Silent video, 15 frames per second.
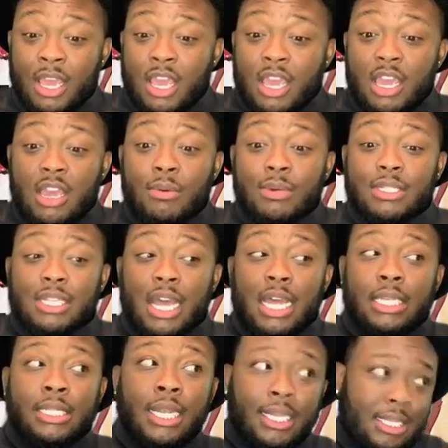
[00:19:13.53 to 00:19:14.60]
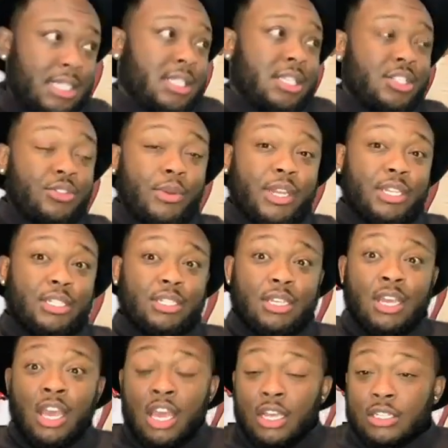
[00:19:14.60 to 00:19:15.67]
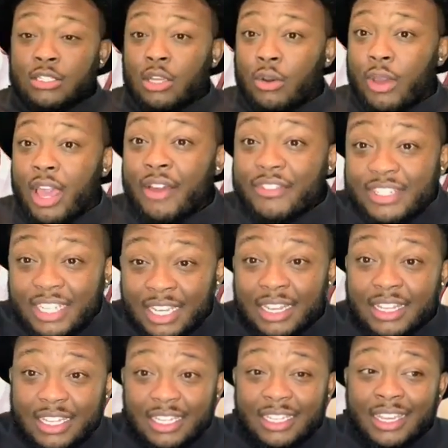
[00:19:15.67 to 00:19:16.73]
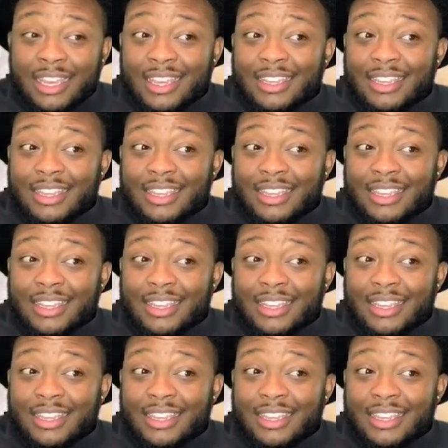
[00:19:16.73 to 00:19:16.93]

It was another situation. So evidently,